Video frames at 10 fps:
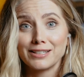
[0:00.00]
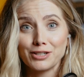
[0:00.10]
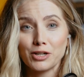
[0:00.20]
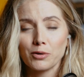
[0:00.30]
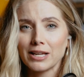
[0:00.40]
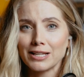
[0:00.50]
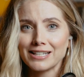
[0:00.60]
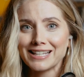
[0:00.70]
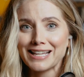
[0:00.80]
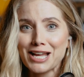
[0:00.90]
Do
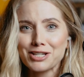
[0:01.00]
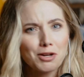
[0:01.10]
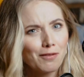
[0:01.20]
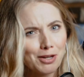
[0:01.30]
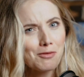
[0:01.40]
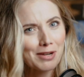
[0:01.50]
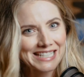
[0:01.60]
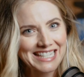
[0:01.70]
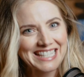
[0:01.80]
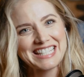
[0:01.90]
you have any
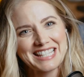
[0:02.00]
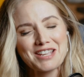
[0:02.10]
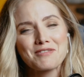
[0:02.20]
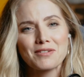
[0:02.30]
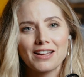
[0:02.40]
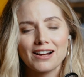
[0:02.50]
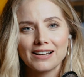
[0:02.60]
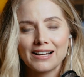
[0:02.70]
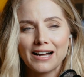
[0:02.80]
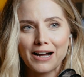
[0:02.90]
witnesses that you were there?
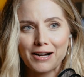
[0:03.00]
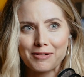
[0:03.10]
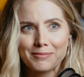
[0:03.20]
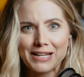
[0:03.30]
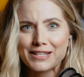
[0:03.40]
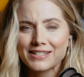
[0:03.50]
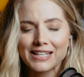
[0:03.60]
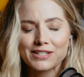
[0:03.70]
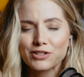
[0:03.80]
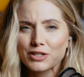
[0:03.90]
It's